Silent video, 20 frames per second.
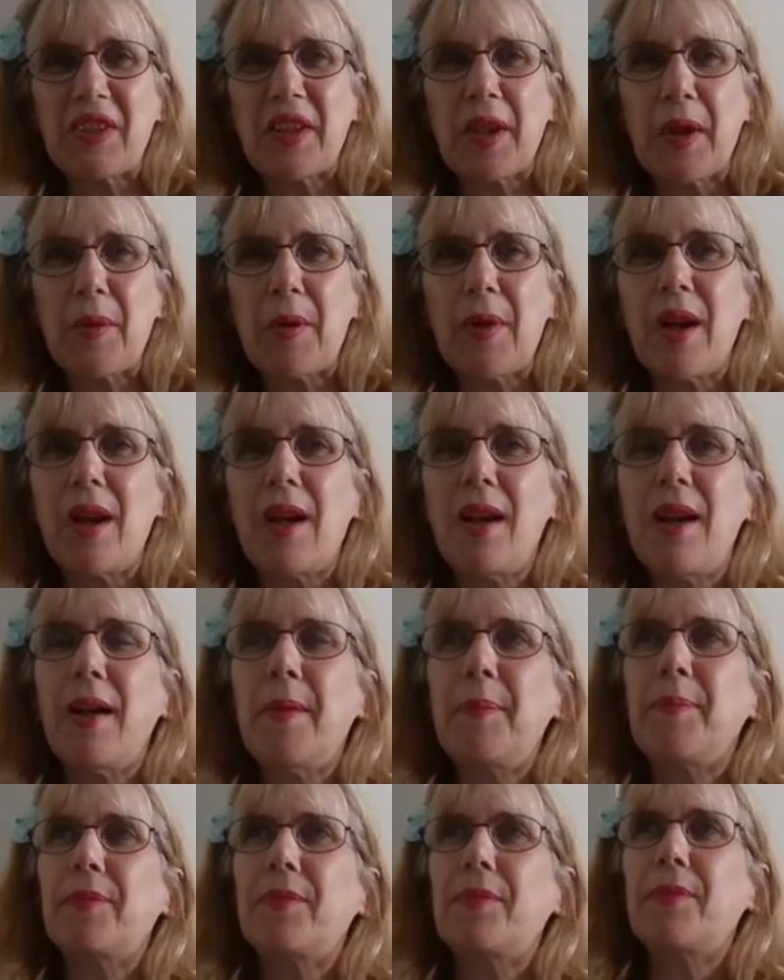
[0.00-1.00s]
so
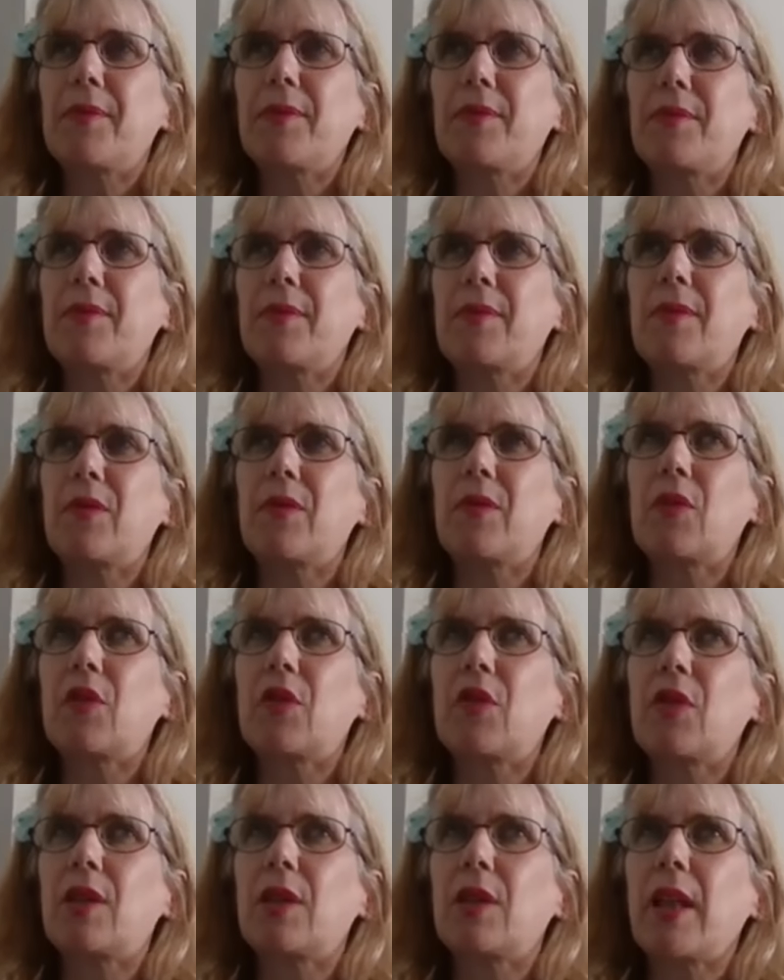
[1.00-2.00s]
um,
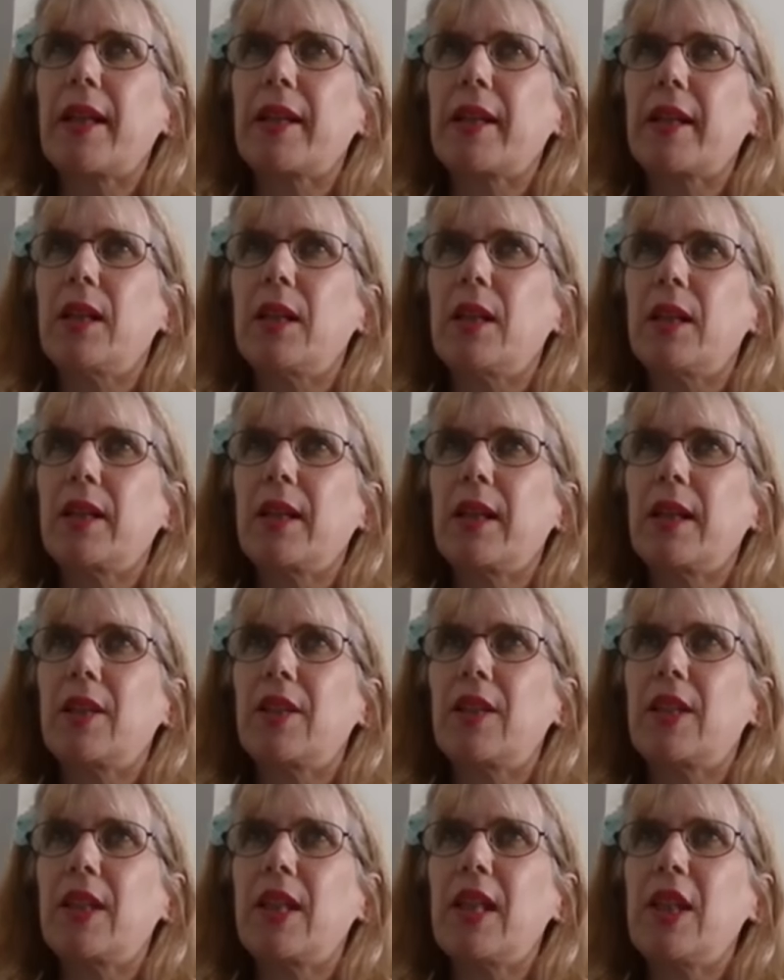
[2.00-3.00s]
like a
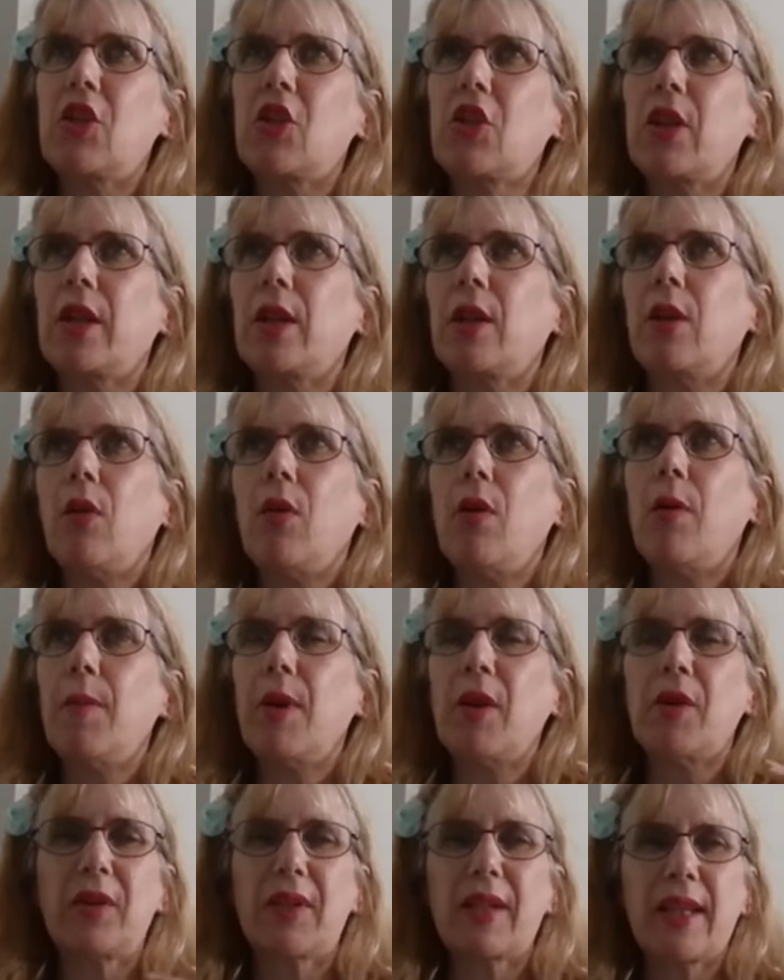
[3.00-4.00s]
teaching
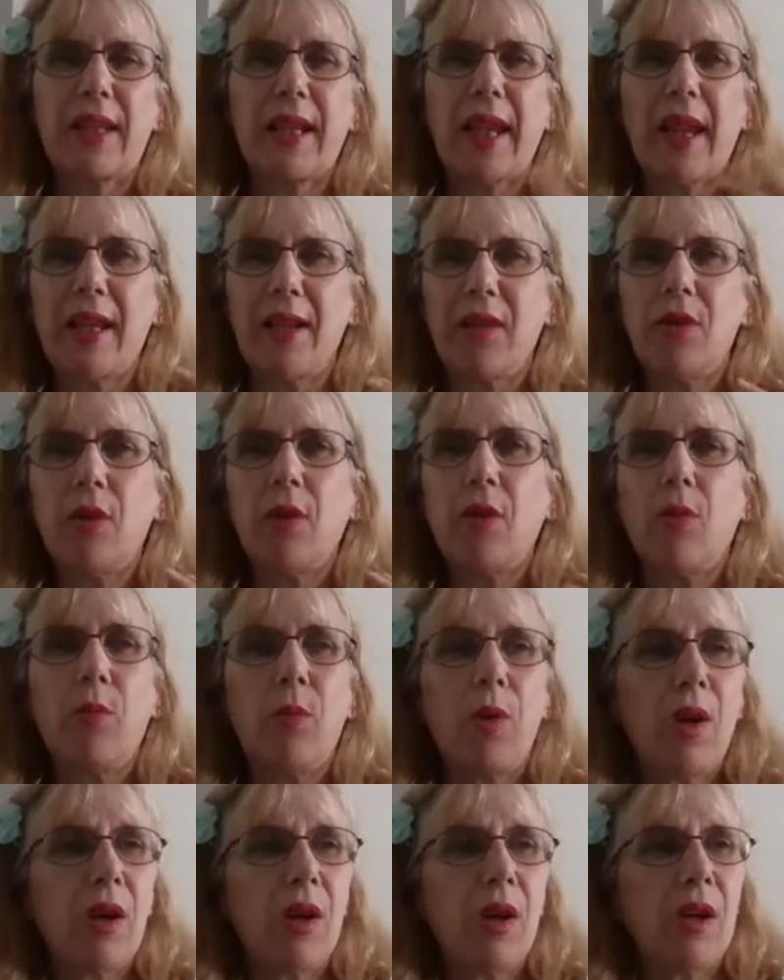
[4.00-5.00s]
almost, getting your
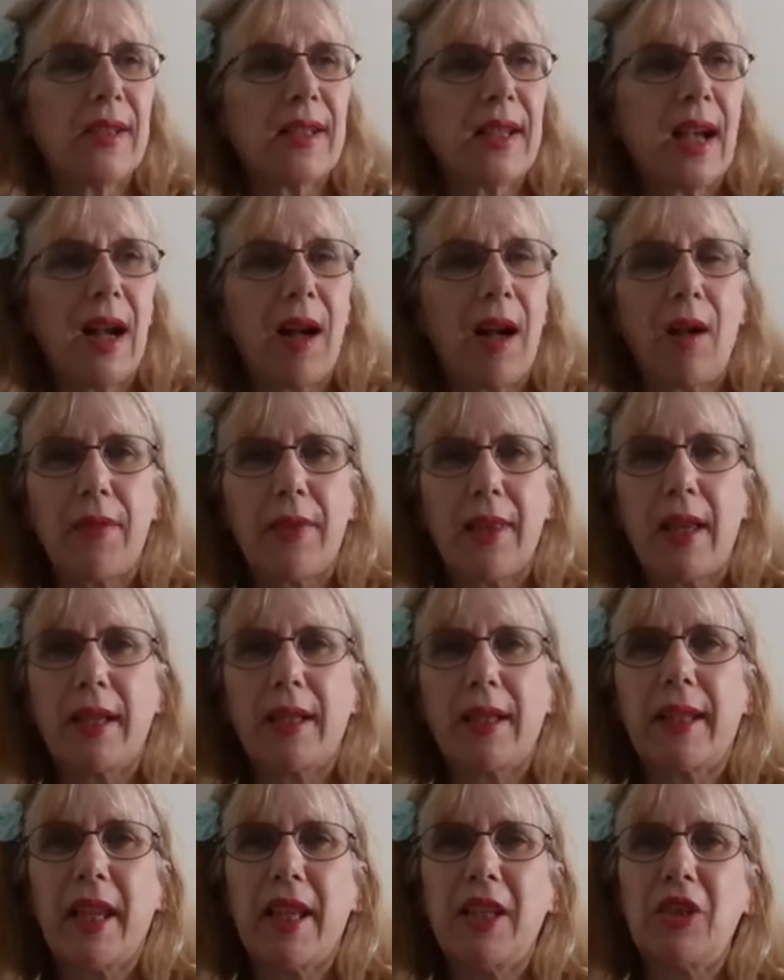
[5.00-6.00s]
word out
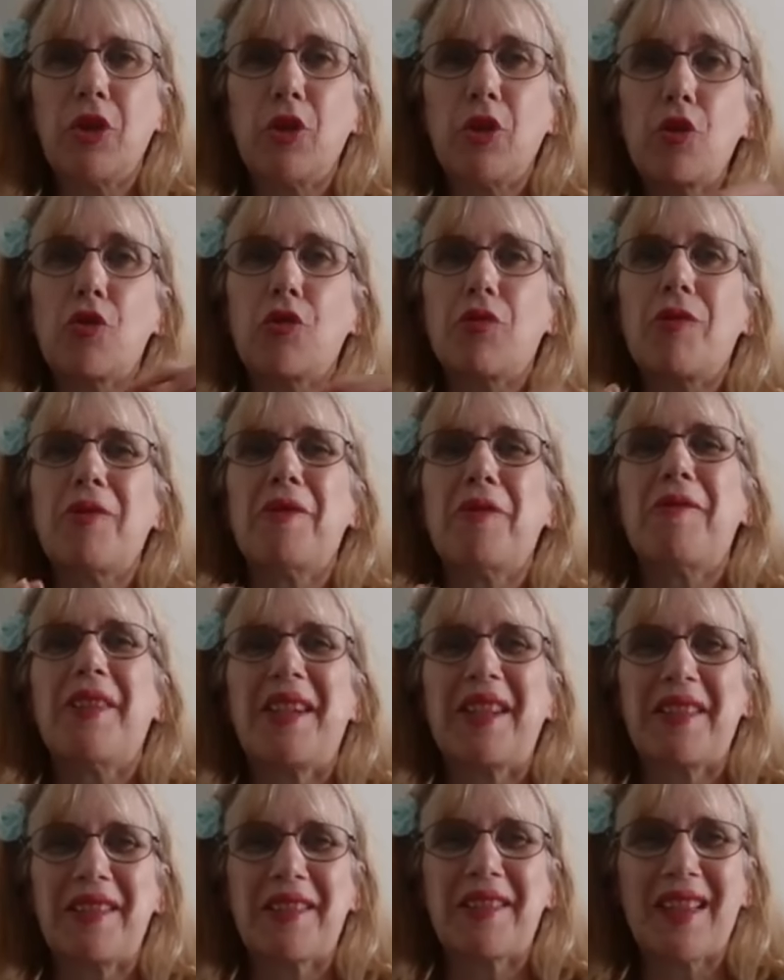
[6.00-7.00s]
there, getting your
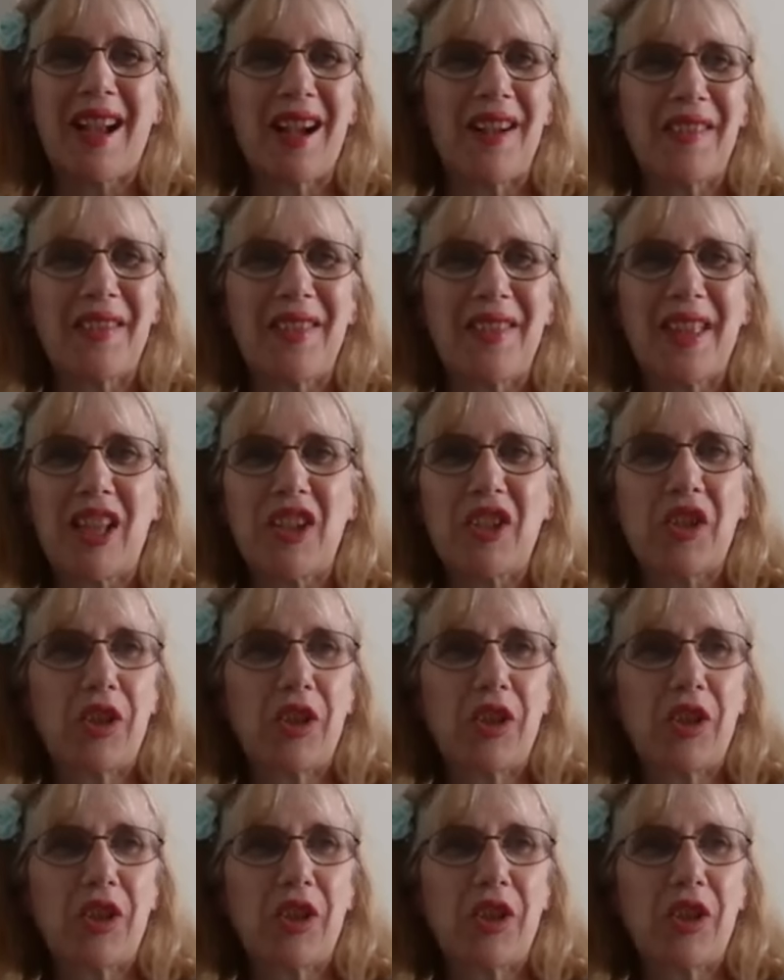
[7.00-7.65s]
drawings out there.